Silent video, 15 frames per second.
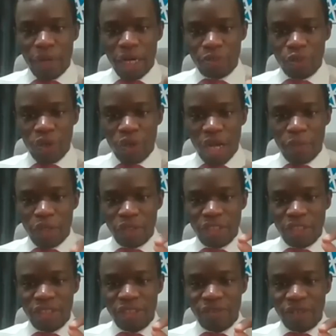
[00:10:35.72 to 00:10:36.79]
we spoke about
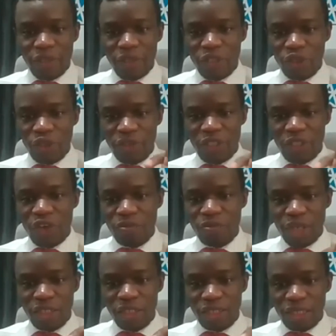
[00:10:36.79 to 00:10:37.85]
the revenue of the
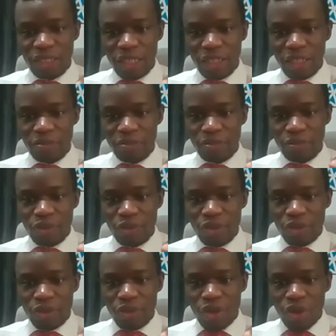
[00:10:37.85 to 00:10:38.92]
government,
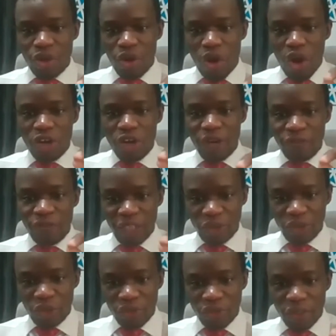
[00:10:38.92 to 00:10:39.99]
or oil revenue
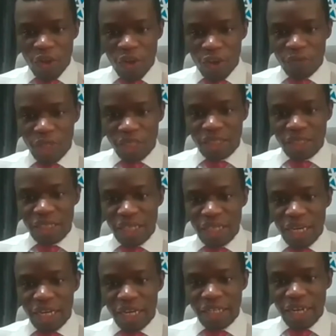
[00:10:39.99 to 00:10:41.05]
of the government.
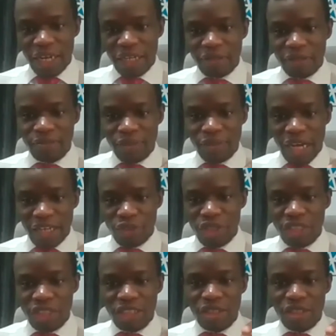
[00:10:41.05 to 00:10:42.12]
I know
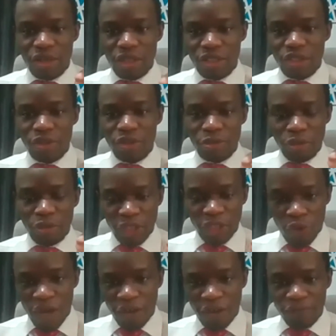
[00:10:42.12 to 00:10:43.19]
it's been
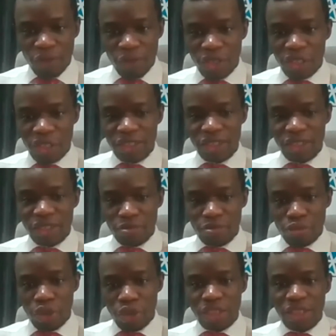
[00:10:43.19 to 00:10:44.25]
overflowed,
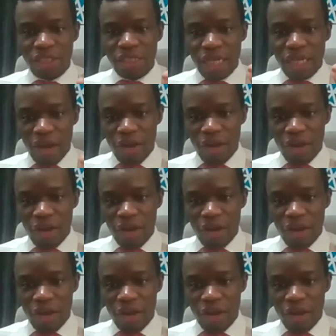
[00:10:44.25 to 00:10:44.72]
but our